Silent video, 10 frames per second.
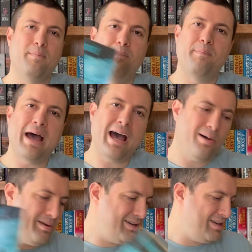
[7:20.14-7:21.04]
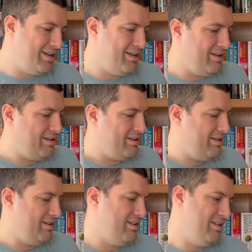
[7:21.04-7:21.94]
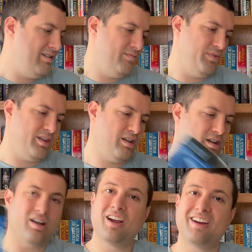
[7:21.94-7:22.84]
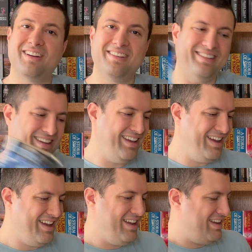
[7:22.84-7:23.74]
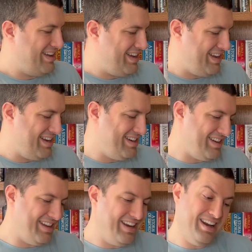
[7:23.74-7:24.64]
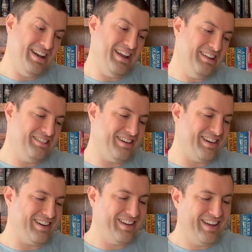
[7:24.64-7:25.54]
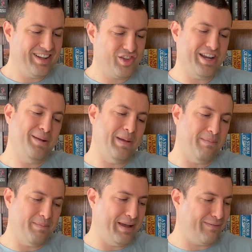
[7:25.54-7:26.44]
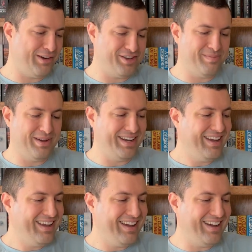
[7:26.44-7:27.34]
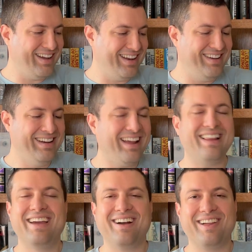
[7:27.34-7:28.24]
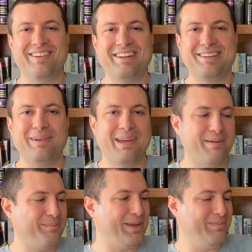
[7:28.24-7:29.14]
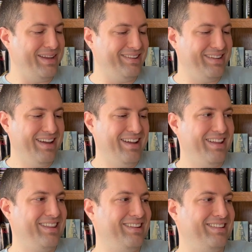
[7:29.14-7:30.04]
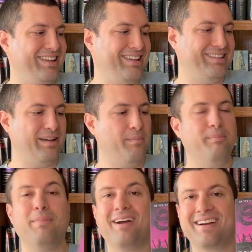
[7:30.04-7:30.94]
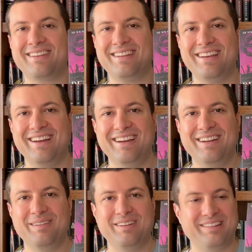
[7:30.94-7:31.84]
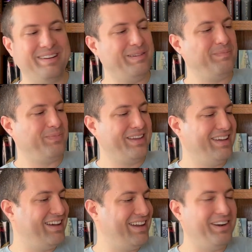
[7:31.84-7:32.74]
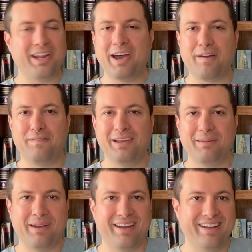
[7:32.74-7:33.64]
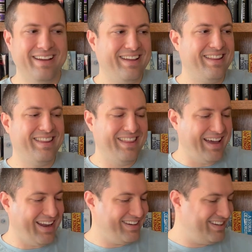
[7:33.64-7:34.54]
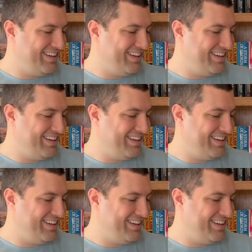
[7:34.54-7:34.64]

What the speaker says: Bound, Cursed, and in a nicer trade paperback version, but not like all the rest of my MMPBs, this is Marked. So I don't know how I feel about that.